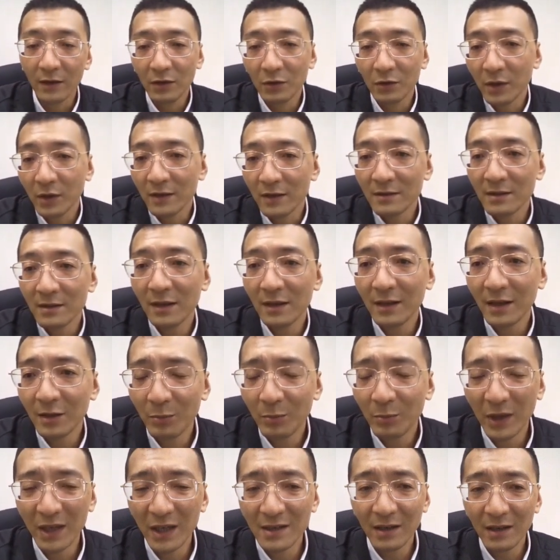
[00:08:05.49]
You can see that
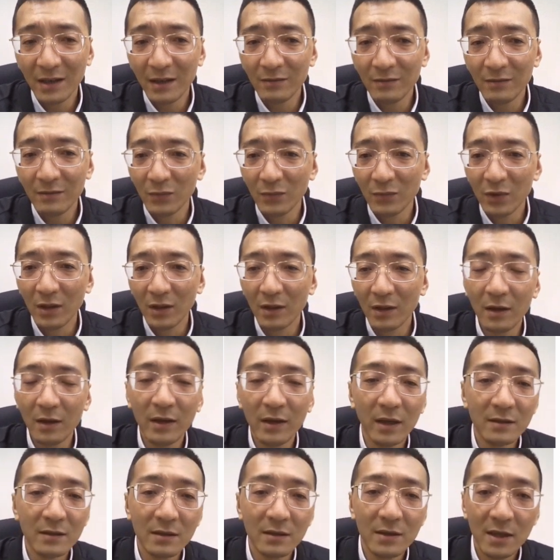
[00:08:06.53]
basically there
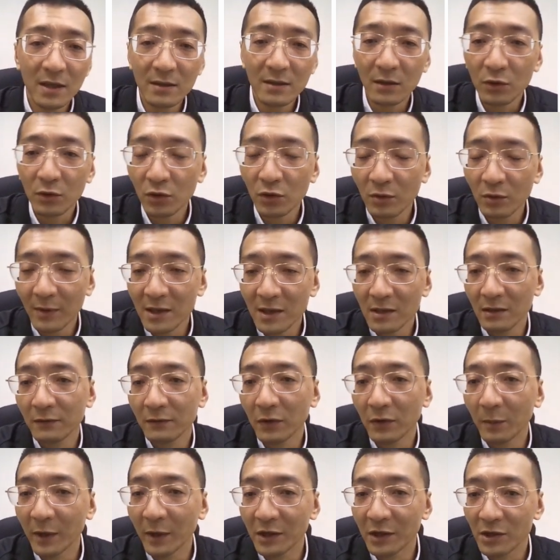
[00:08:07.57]
is just too much
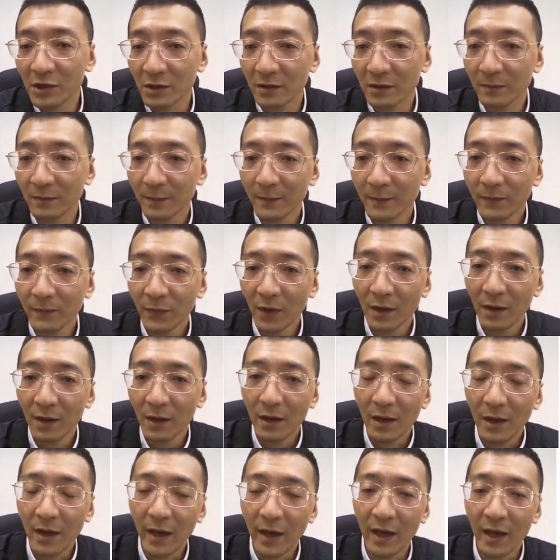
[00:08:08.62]
information,
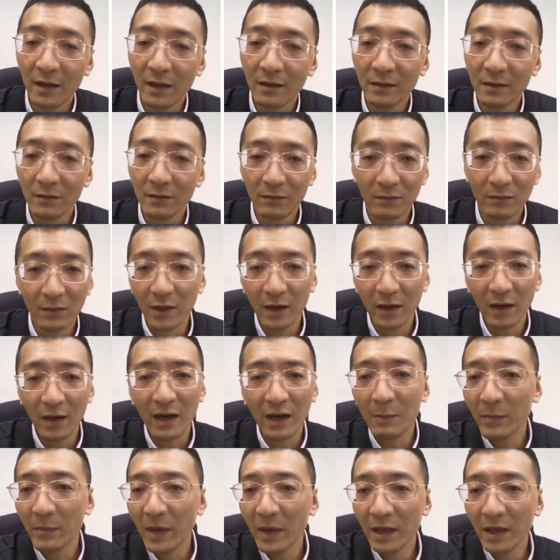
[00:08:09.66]
and there
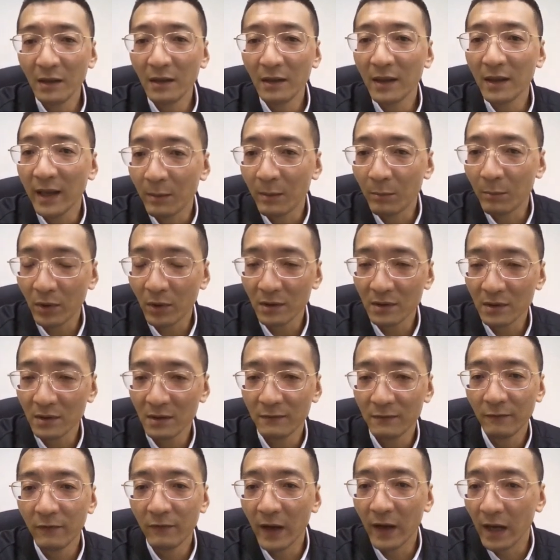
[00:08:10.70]
are many numbers,
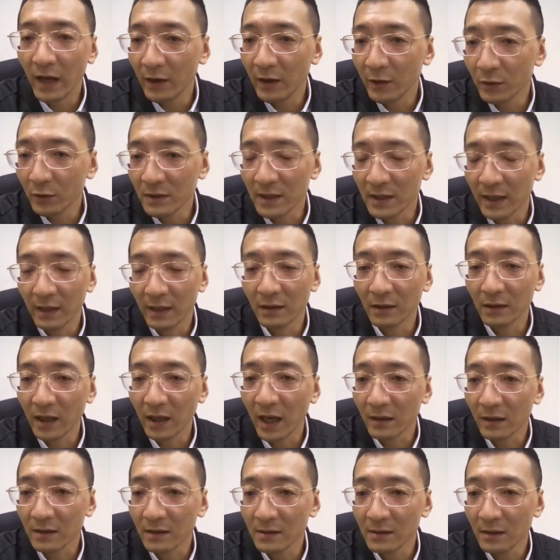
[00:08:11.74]
values, and
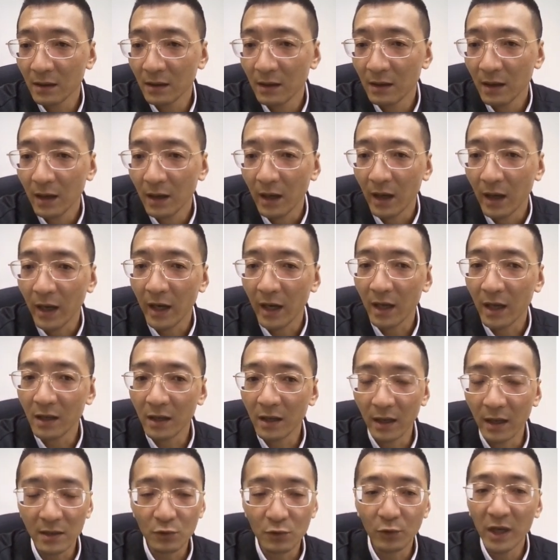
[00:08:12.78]
text, and
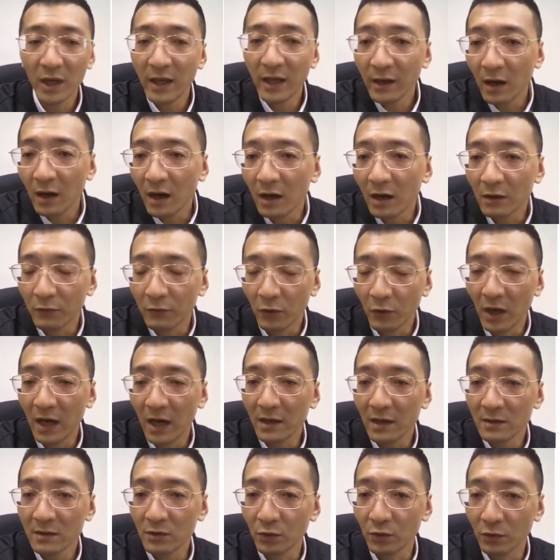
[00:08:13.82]
it's really hard for
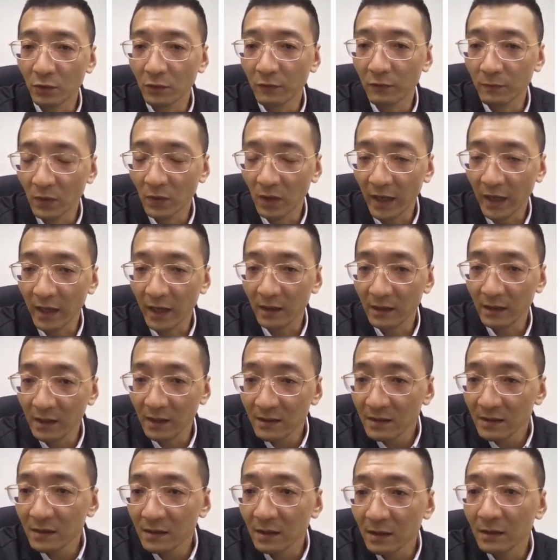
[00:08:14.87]
us to
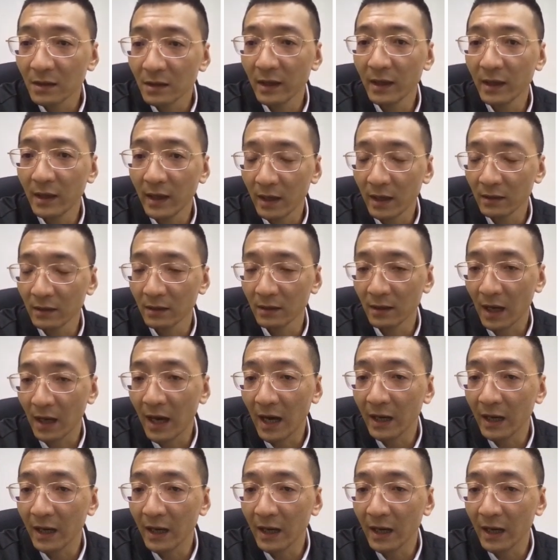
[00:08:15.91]
instantly get an